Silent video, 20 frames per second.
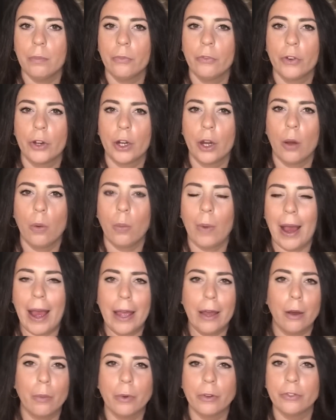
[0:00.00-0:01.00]
for a
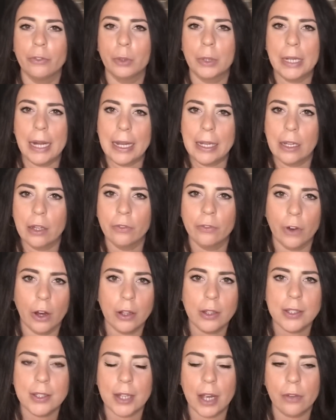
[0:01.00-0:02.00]
while before any
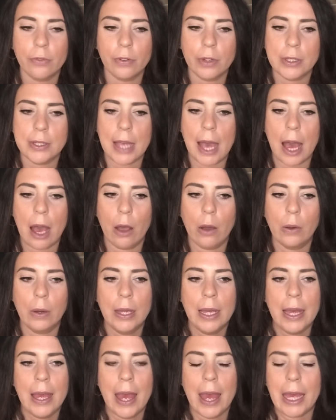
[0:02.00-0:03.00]
fall stuff was
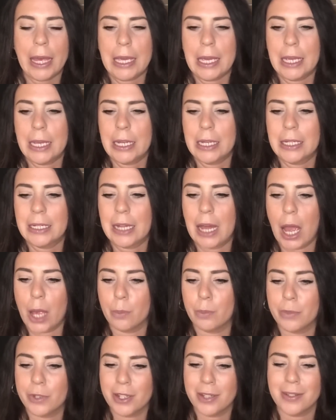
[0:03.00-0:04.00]
out, and
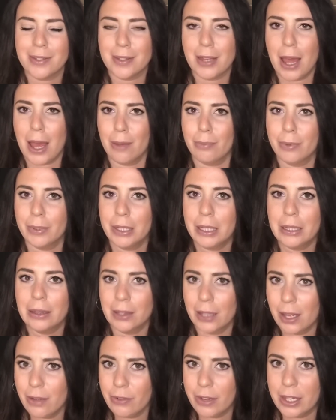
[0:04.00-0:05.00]
I'm just not really
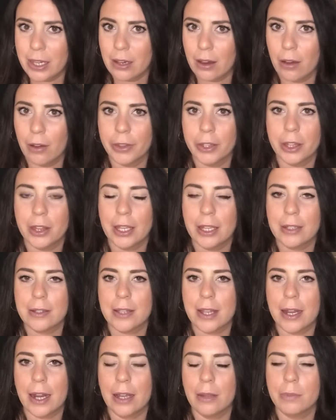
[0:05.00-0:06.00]
loving all the
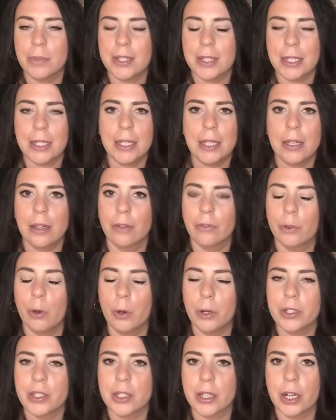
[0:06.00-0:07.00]
things that I am seeing. Of
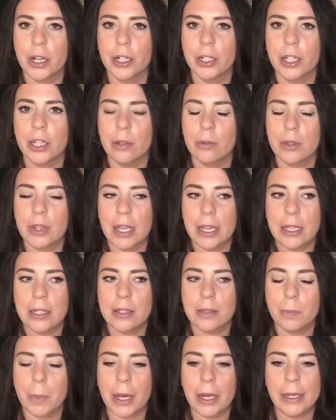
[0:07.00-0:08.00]
course, there are cute
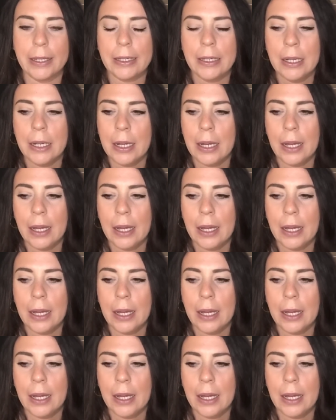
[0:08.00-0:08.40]
things, but